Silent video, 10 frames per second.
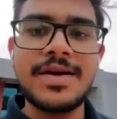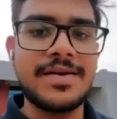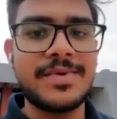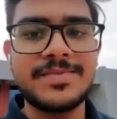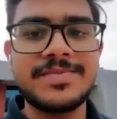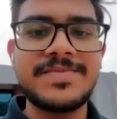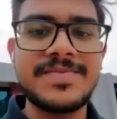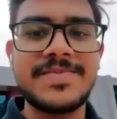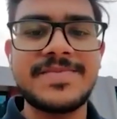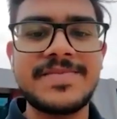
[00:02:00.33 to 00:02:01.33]
Oh,
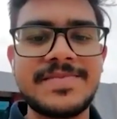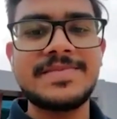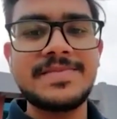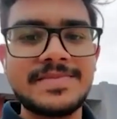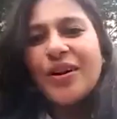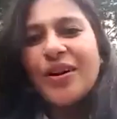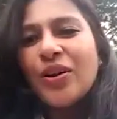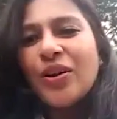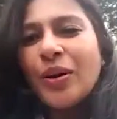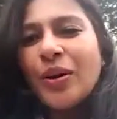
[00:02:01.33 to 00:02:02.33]

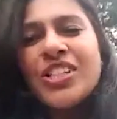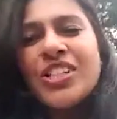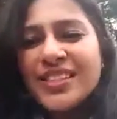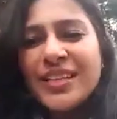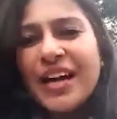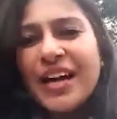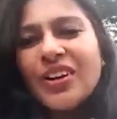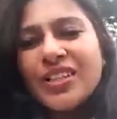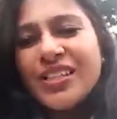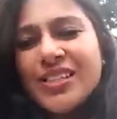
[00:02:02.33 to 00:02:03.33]
wow. Which area is in
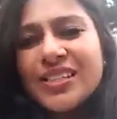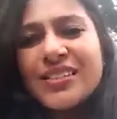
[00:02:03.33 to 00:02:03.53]
Bangalore, is this?